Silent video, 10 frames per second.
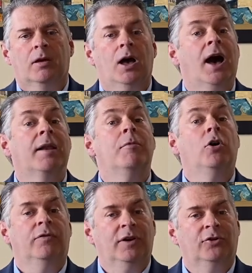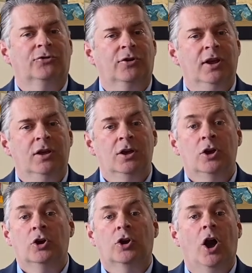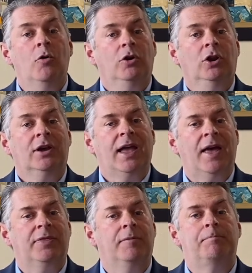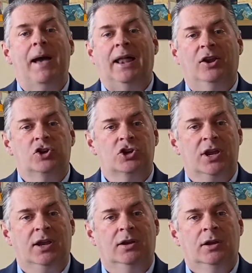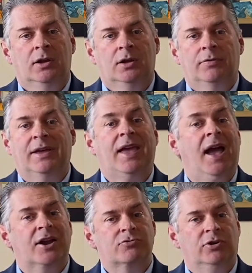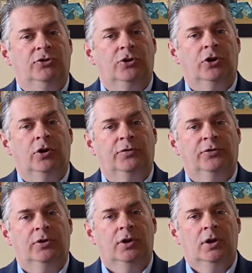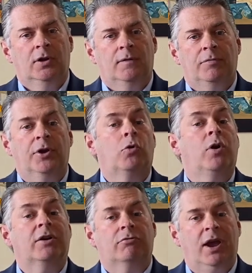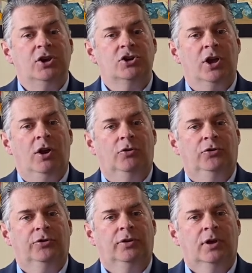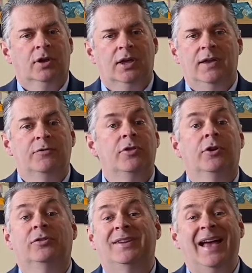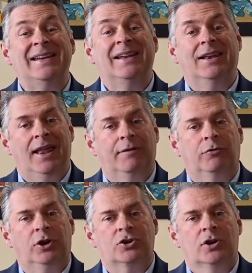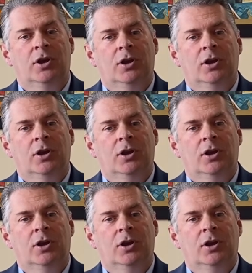automotive industry, go and look at the balance sheet the cash reserves, the quick ratios, even their debt and leverage,